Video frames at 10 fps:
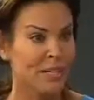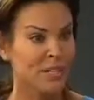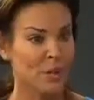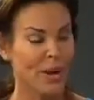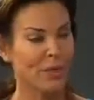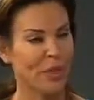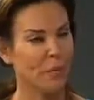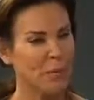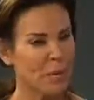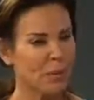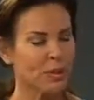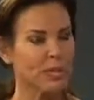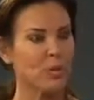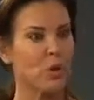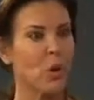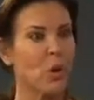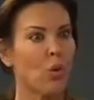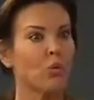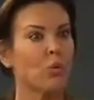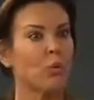So I think people get so
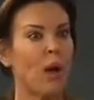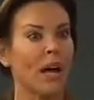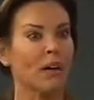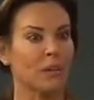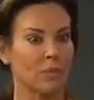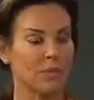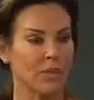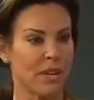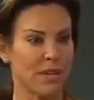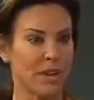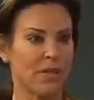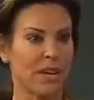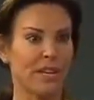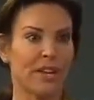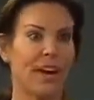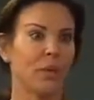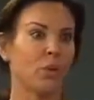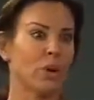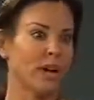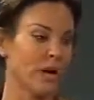overwhelmed. They think they got to
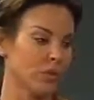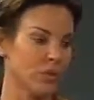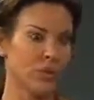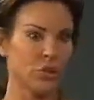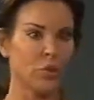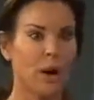work out 2